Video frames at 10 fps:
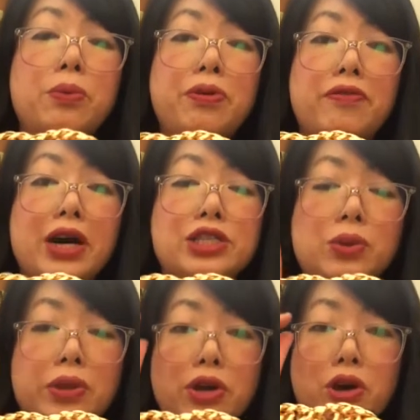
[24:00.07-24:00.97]
provide you
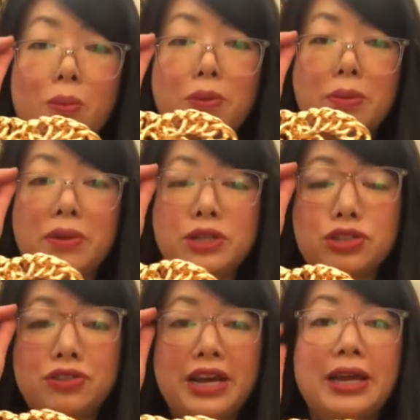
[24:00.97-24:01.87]
with a
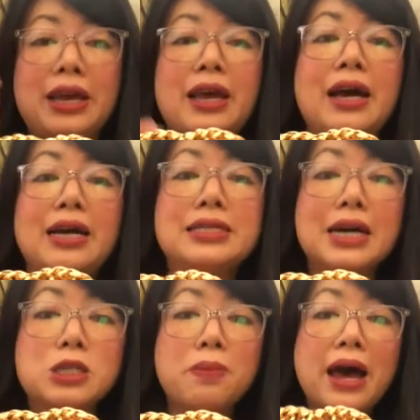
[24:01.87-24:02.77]
complimentary uh,
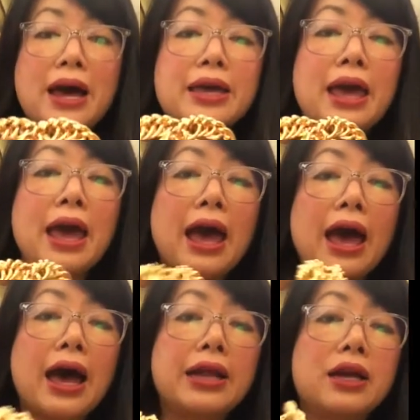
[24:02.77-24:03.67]
dust bag
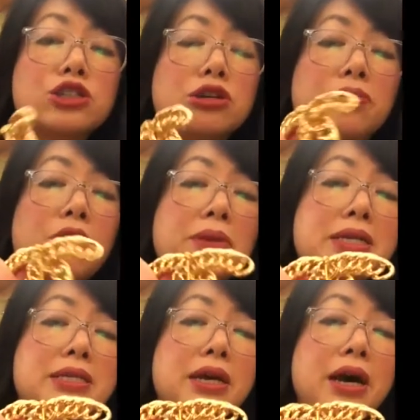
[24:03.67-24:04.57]
and luxury
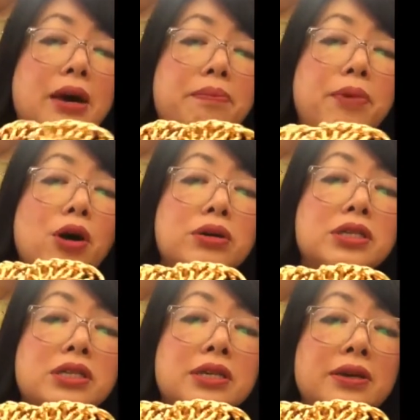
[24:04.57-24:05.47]
promise um,
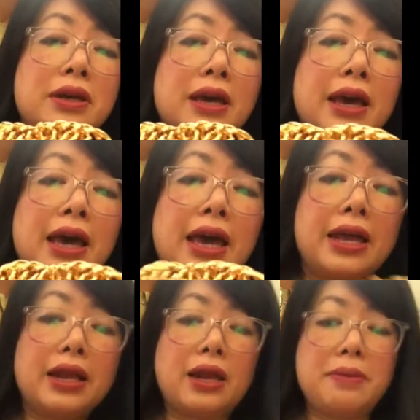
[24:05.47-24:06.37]
box.
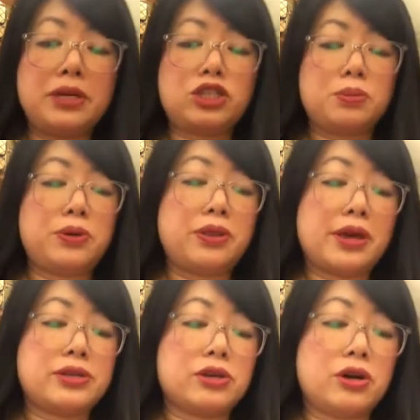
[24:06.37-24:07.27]
It. Let me just put
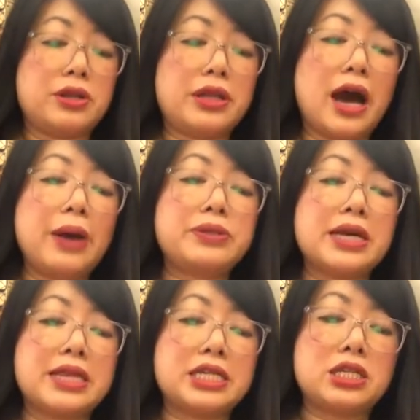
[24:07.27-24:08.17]
that on. I would
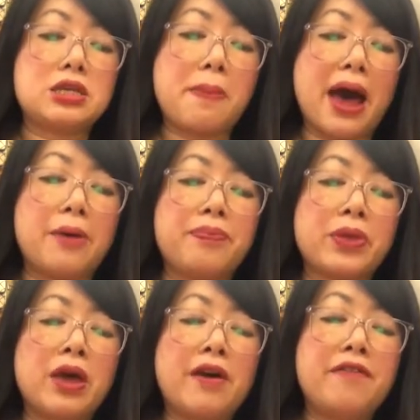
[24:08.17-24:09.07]
say this is about
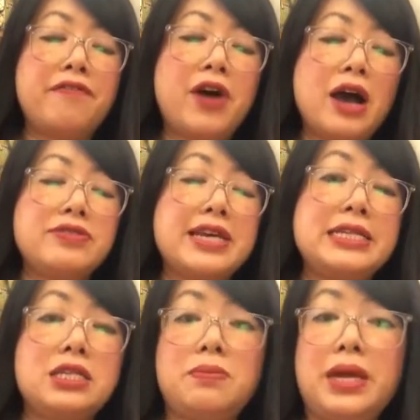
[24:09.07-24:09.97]
five
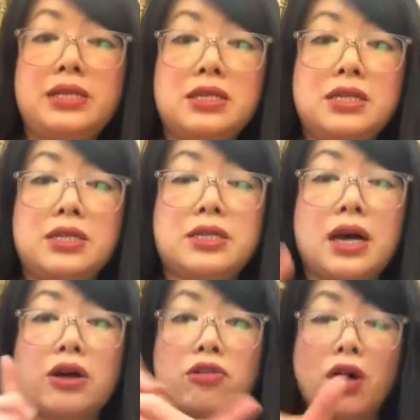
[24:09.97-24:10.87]
centimeters
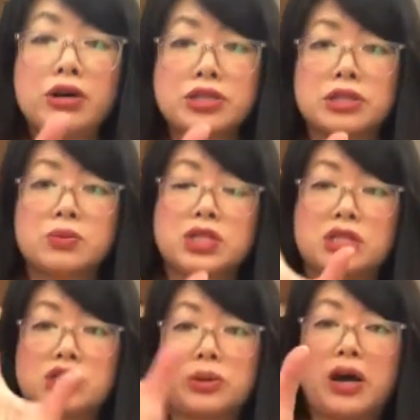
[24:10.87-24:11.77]
across, which
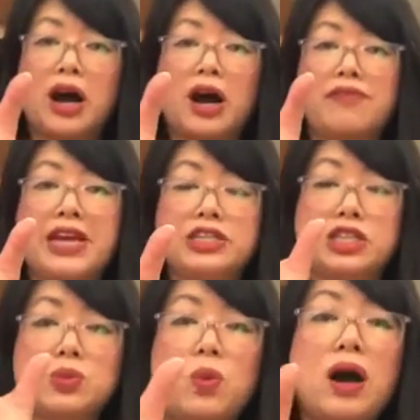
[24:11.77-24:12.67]
is two and a half
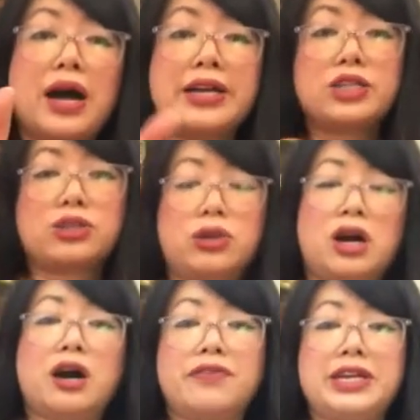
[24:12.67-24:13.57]
inches wide and two and a
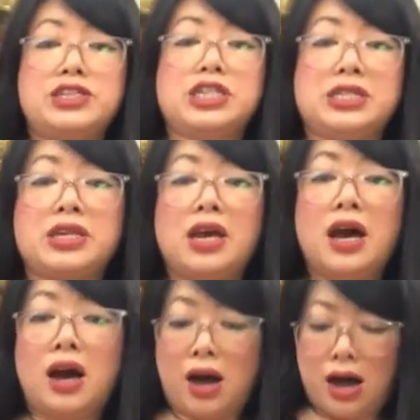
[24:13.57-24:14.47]
half inches
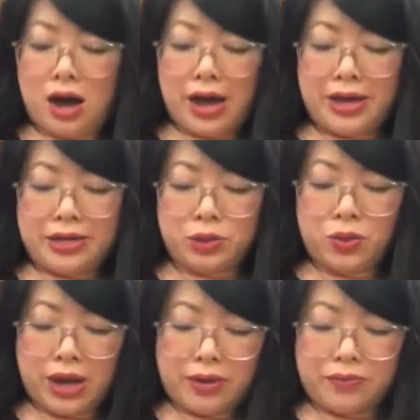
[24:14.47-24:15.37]
high as
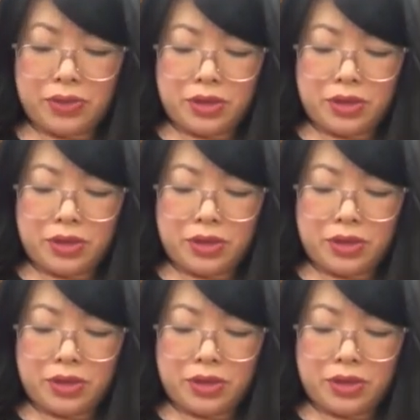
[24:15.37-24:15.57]
well.